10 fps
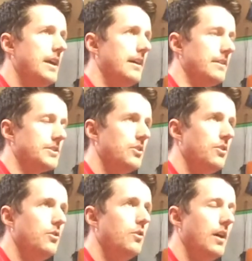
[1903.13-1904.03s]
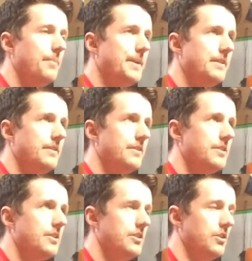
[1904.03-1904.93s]
Yeah, so I mean,
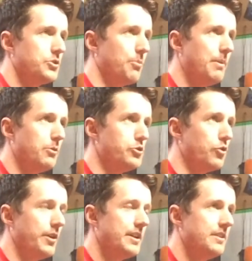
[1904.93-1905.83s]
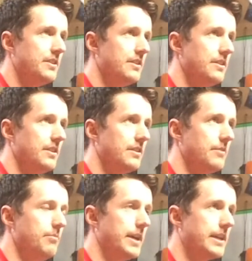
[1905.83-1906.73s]
you know, so people join
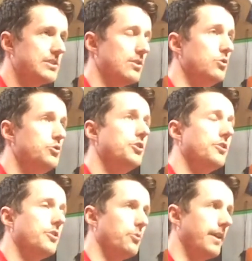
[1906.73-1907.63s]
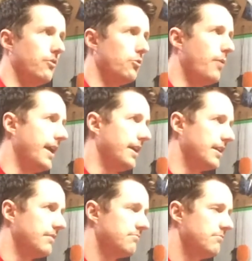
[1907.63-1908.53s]
the Biggest Loser or whatever,
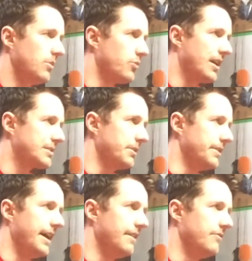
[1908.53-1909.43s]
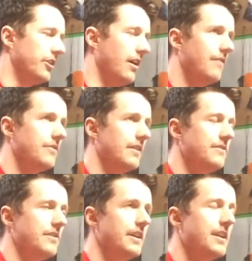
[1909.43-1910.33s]
weighing approximately that very often,
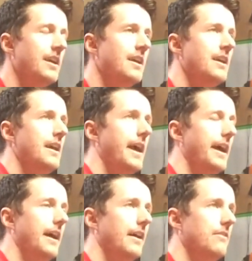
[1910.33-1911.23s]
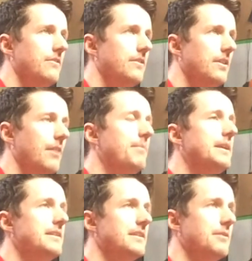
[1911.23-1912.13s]
I feel like, and
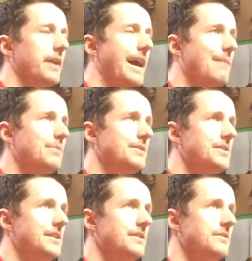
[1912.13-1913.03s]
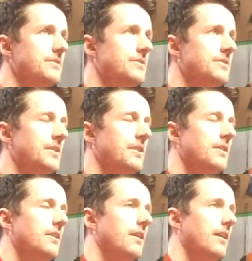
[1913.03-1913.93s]
immediately what happens is,
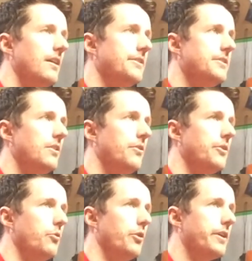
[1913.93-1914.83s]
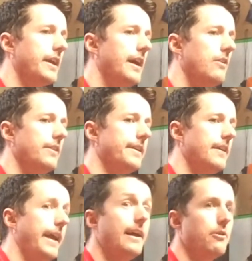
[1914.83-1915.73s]
you know, they're working out
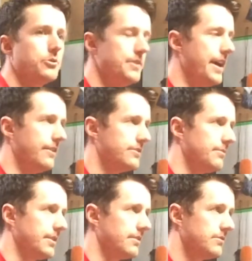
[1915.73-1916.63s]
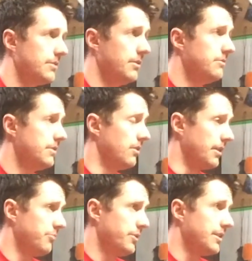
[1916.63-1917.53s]
like 8 hours a day or something like that. So, you
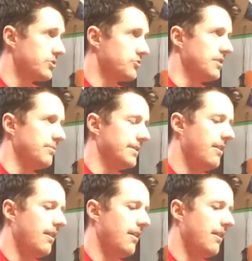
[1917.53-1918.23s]
know, like pretty extreme.